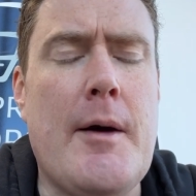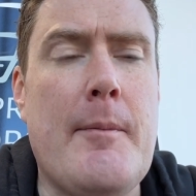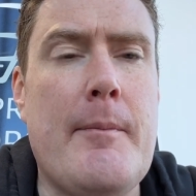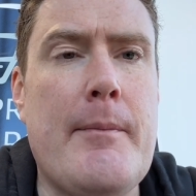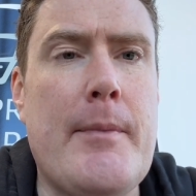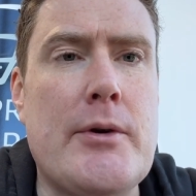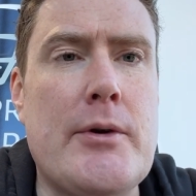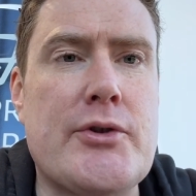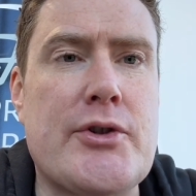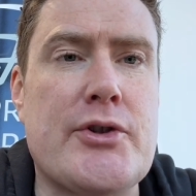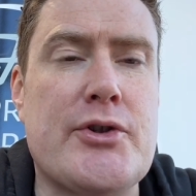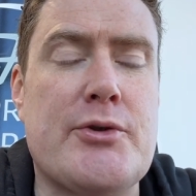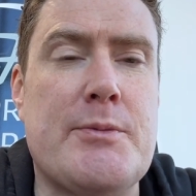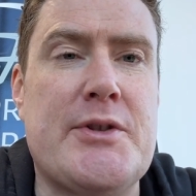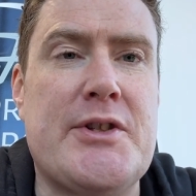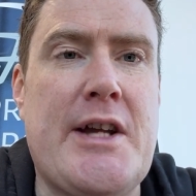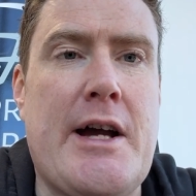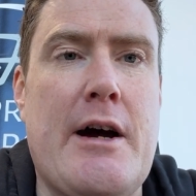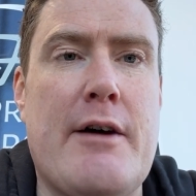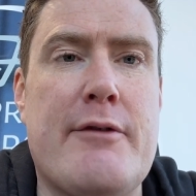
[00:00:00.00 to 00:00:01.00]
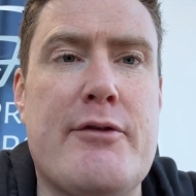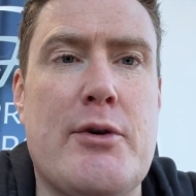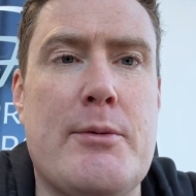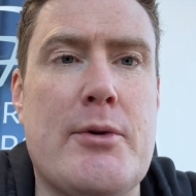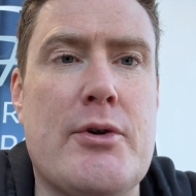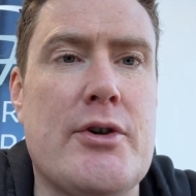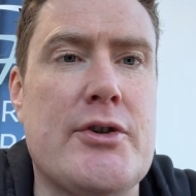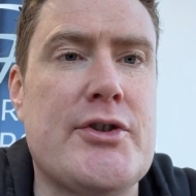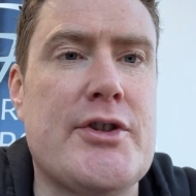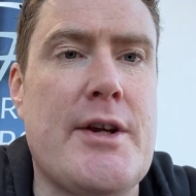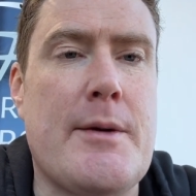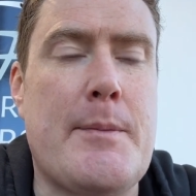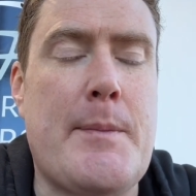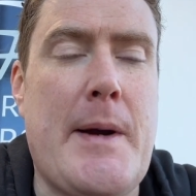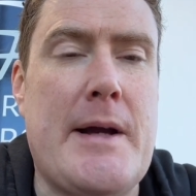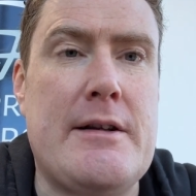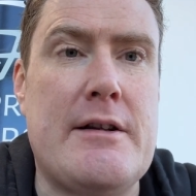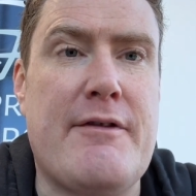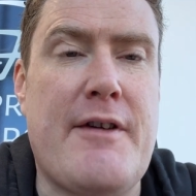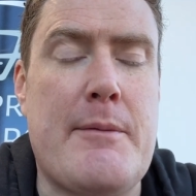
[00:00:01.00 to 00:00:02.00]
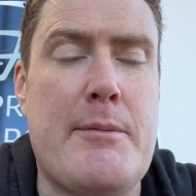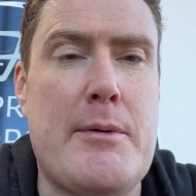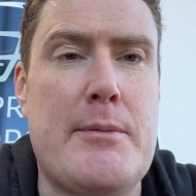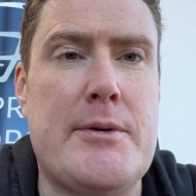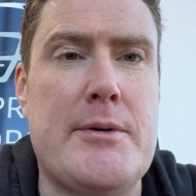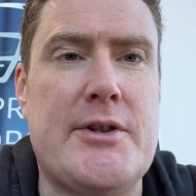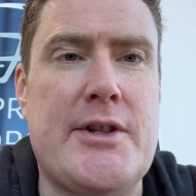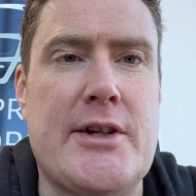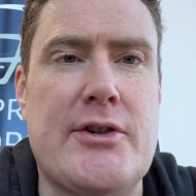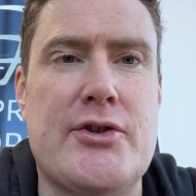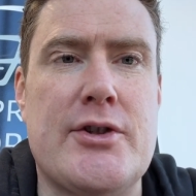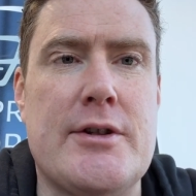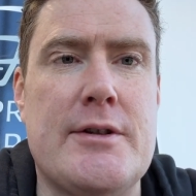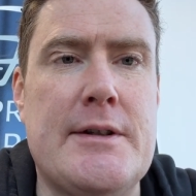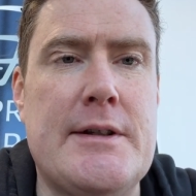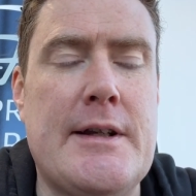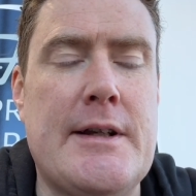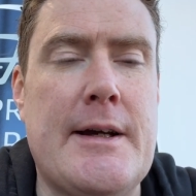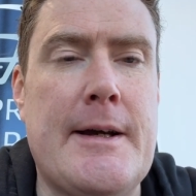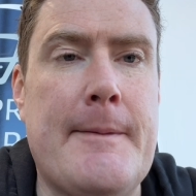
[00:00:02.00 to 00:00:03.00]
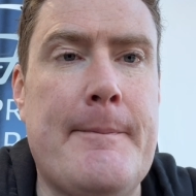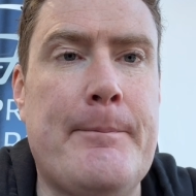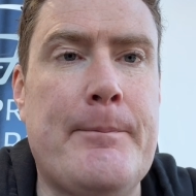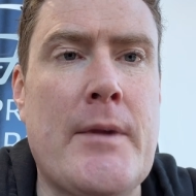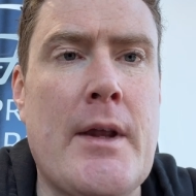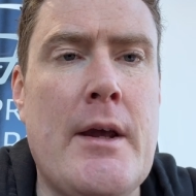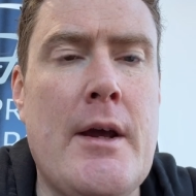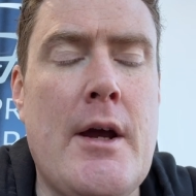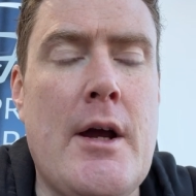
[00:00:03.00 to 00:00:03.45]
Most customers now have come across a paint and fabric protection